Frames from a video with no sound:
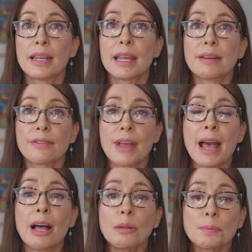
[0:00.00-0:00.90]
It
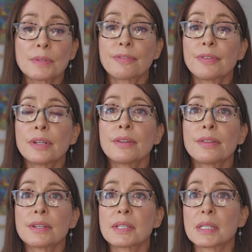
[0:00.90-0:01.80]
helped fill
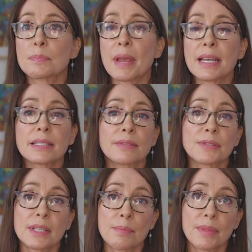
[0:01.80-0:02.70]
the space of
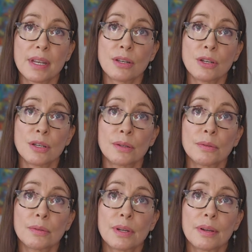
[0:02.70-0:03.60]
something
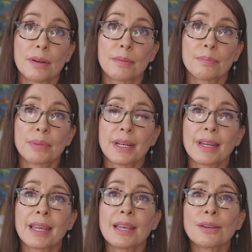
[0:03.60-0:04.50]
new. But
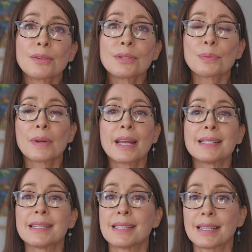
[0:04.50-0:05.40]
here's what
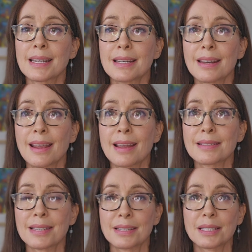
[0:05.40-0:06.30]
I didn't
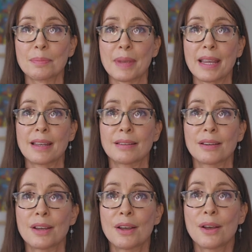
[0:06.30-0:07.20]
anticipate.
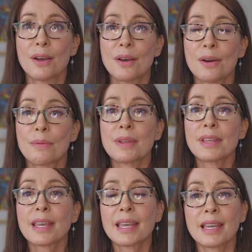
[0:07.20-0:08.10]
When
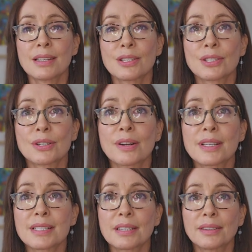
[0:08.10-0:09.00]
the kids
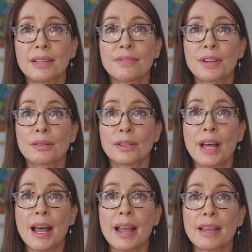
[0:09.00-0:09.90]
started to live their
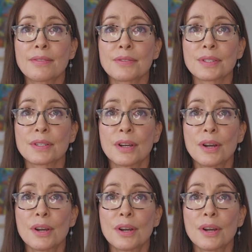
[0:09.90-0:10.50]
lives,